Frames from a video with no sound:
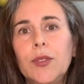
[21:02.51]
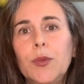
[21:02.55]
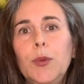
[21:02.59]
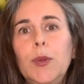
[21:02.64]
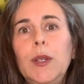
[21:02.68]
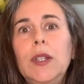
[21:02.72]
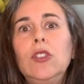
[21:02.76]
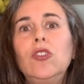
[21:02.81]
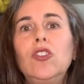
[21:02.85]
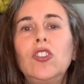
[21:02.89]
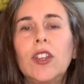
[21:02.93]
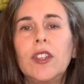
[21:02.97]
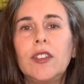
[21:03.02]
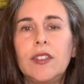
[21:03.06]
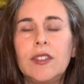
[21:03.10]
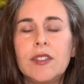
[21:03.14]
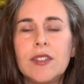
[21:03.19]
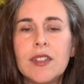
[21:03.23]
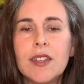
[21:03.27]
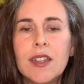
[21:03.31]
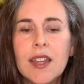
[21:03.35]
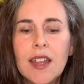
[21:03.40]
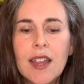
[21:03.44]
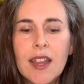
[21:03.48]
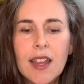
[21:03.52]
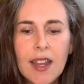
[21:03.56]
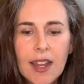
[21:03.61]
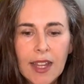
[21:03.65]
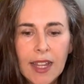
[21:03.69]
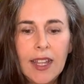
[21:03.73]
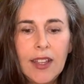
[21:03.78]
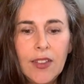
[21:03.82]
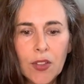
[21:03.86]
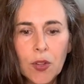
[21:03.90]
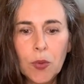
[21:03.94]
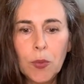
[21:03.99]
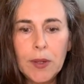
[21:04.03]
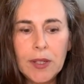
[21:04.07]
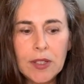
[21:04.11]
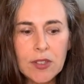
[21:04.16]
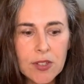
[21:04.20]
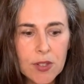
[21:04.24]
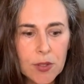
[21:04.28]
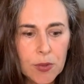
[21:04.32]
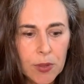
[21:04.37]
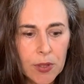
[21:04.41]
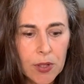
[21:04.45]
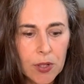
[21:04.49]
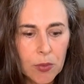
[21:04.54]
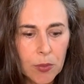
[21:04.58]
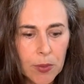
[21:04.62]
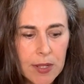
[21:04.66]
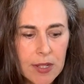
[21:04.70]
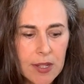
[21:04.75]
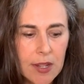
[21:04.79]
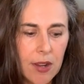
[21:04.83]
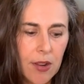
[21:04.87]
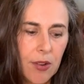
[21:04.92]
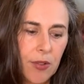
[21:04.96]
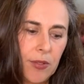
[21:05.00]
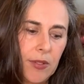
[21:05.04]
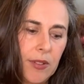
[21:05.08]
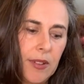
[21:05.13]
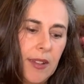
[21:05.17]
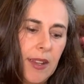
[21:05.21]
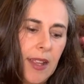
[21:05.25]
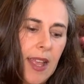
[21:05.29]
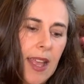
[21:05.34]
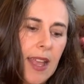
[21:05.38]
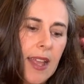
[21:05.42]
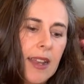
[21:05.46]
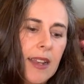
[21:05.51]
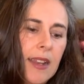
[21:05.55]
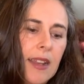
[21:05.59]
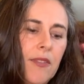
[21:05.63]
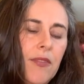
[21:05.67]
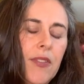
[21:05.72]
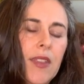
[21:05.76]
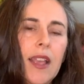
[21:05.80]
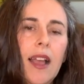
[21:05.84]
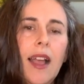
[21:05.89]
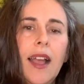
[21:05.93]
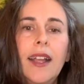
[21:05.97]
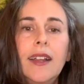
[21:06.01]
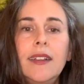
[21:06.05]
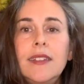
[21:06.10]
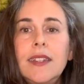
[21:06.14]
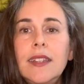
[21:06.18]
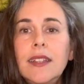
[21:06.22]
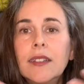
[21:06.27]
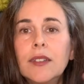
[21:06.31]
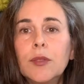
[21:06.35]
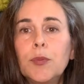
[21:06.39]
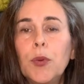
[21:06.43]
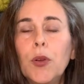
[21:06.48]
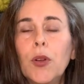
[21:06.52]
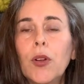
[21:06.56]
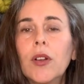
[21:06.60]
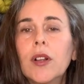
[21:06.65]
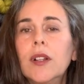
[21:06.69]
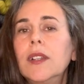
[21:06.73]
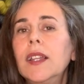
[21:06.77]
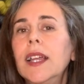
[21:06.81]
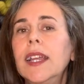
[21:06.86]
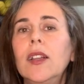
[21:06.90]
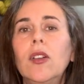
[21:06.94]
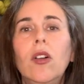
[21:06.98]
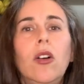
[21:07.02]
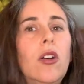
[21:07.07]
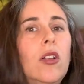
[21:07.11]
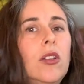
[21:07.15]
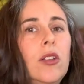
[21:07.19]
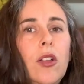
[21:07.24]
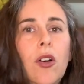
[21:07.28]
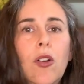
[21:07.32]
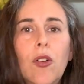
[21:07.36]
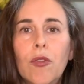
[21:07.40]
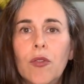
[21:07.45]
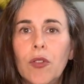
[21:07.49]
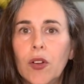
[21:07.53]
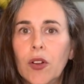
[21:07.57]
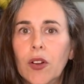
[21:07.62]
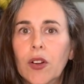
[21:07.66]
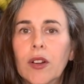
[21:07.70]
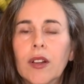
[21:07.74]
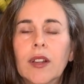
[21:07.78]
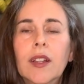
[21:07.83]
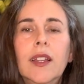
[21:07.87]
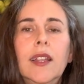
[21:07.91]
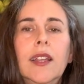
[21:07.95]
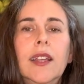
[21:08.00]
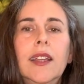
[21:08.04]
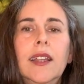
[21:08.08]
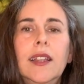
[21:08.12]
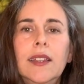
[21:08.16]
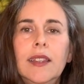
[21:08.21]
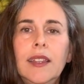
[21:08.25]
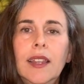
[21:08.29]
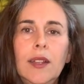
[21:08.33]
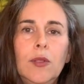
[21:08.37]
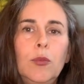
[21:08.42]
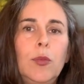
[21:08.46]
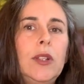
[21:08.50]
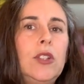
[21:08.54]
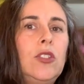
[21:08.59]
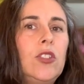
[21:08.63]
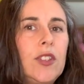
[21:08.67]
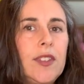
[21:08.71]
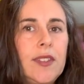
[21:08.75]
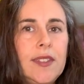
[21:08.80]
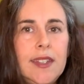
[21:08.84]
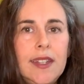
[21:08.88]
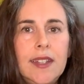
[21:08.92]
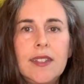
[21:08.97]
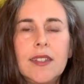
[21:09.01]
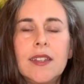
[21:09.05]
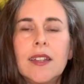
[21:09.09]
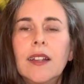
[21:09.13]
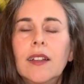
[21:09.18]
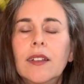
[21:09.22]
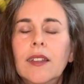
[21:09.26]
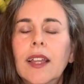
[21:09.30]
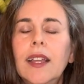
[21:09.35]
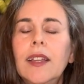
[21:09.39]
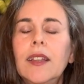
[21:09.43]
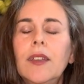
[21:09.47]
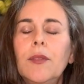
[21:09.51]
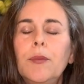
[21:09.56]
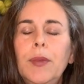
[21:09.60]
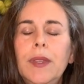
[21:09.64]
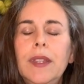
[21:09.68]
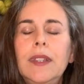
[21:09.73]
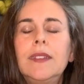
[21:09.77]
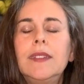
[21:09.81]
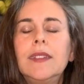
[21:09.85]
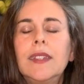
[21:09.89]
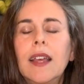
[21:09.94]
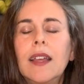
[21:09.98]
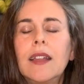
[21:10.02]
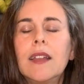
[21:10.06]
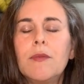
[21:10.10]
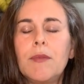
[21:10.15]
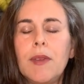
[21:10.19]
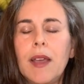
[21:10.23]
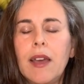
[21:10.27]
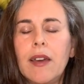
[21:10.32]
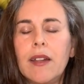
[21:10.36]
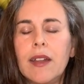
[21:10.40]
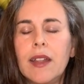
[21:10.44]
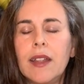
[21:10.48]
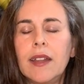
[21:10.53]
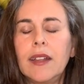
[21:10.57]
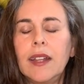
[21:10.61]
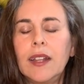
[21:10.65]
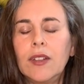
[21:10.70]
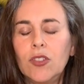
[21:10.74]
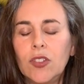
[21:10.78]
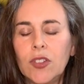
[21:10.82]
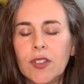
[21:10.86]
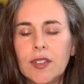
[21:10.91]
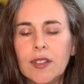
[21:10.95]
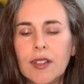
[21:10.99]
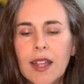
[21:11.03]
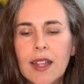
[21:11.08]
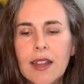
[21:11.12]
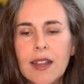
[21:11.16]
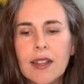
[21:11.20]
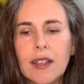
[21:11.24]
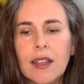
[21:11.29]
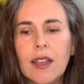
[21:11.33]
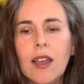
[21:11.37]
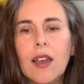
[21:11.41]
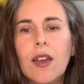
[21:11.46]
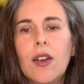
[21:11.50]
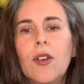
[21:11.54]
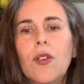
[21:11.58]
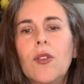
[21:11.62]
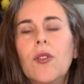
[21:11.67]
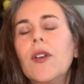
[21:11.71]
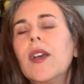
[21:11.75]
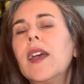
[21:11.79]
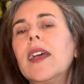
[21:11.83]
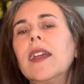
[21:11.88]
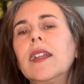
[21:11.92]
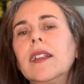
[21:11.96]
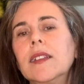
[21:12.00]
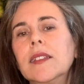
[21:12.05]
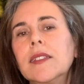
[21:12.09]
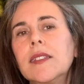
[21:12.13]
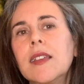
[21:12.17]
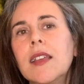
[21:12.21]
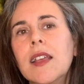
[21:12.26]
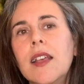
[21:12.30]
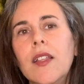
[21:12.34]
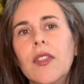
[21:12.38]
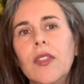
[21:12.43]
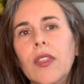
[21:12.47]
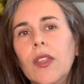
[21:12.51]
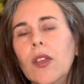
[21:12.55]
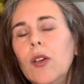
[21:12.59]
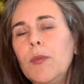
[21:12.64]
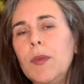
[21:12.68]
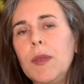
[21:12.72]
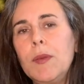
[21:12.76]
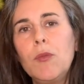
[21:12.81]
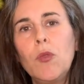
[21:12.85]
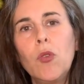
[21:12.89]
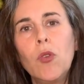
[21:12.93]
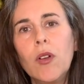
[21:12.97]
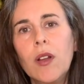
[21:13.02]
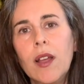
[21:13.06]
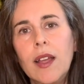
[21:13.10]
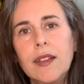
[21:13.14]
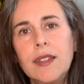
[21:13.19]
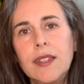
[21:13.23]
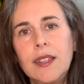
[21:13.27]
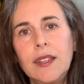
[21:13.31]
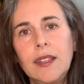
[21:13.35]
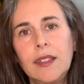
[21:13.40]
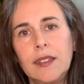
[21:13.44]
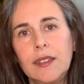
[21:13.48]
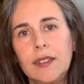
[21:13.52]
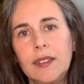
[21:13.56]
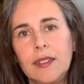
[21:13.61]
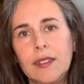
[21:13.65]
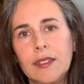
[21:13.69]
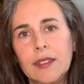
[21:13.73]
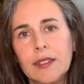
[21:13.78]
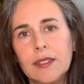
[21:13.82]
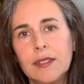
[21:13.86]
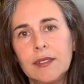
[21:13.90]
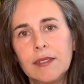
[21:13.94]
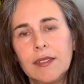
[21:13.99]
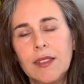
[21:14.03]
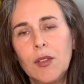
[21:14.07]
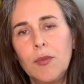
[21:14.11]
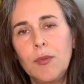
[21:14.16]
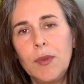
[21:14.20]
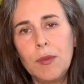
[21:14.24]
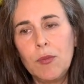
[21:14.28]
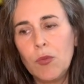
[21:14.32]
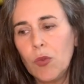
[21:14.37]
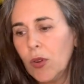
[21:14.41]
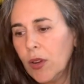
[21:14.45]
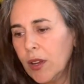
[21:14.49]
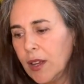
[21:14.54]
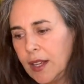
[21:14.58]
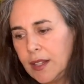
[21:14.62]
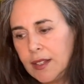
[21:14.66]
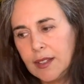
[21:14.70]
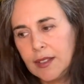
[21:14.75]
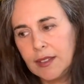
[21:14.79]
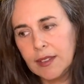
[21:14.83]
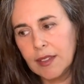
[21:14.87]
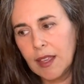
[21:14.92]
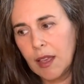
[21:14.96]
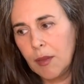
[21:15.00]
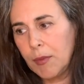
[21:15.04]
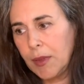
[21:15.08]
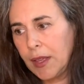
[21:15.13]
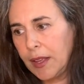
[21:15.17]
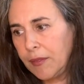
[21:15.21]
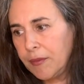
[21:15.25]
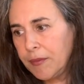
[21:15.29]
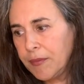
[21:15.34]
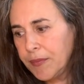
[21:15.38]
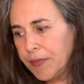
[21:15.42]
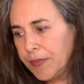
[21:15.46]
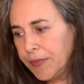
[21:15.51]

We just, either we do it or we don't. And if the ideas percolate all over, then we just need to like be zen about it and just let it go. And there'll be more ideas there'll be more ideas coming.